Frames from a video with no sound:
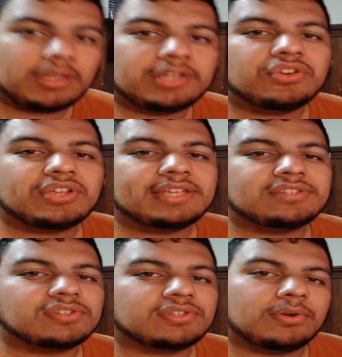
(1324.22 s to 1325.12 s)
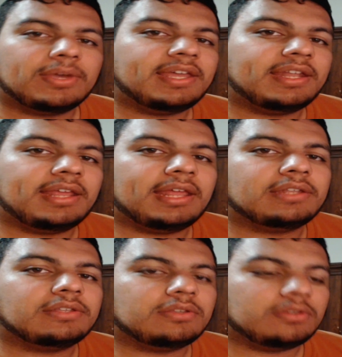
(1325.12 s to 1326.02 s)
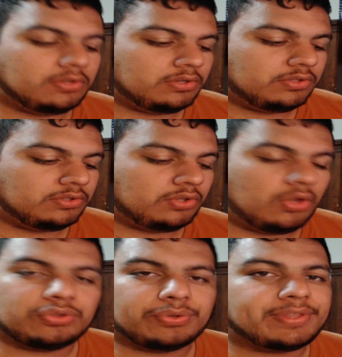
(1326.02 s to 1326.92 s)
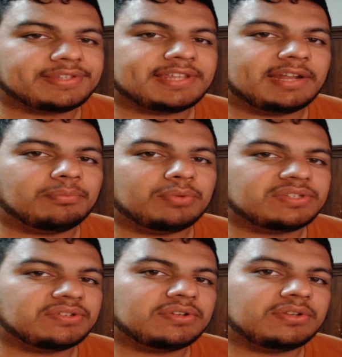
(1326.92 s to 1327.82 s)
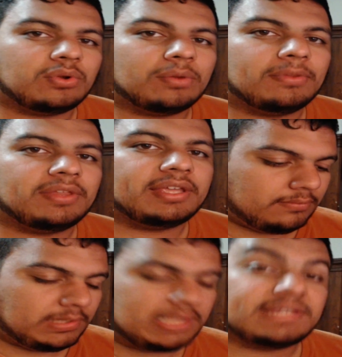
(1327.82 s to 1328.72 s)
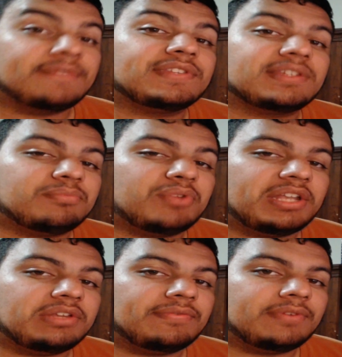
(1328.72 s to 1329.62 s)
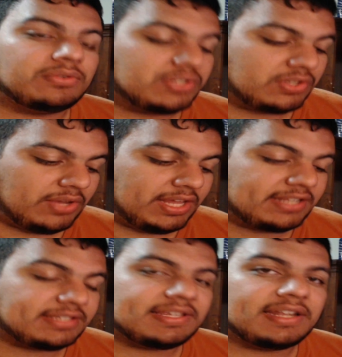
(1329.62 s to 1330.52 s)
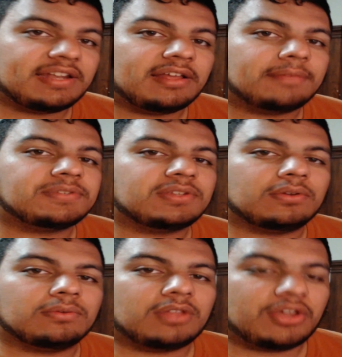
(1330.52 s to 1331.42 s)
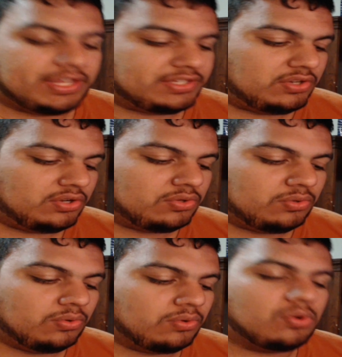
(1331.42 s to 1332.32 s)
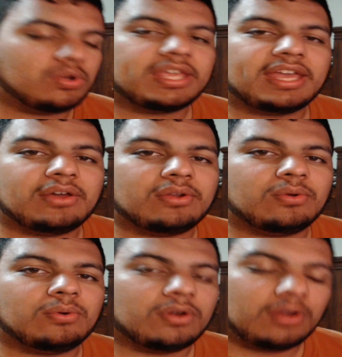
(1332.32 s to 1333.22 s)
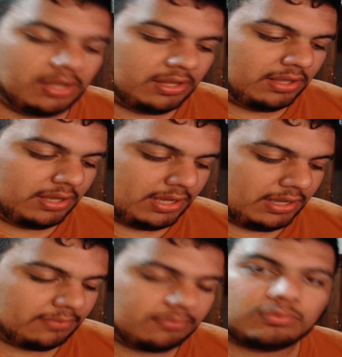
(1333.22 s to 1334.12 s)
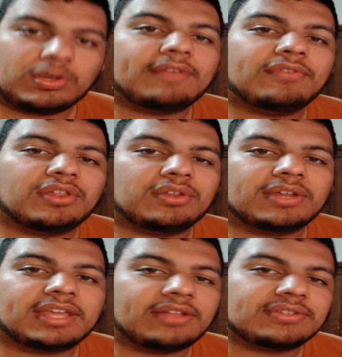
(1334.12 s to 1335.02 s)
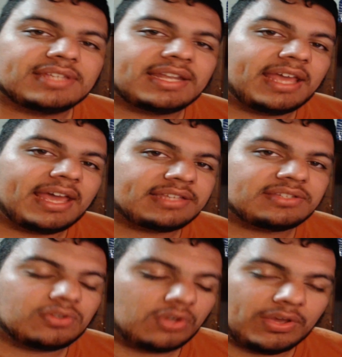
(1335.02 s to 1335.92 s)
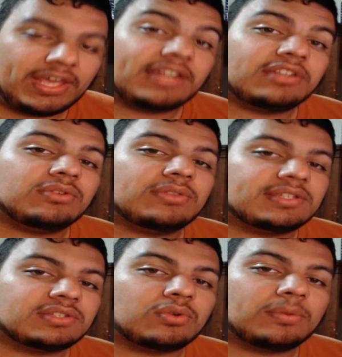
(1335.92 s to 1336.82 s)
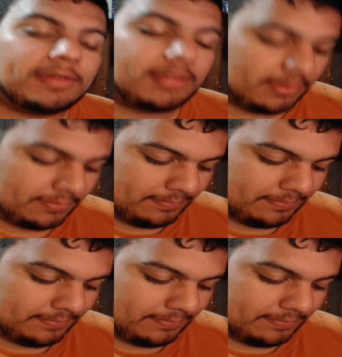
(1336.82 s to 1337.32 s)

In your case, just go ahead and go through the setup wizard normally as if it's a brand new phone. Just go ahead and set it up. So log into your Google account or whatever other accounts that it has. So go ahead and do this normally.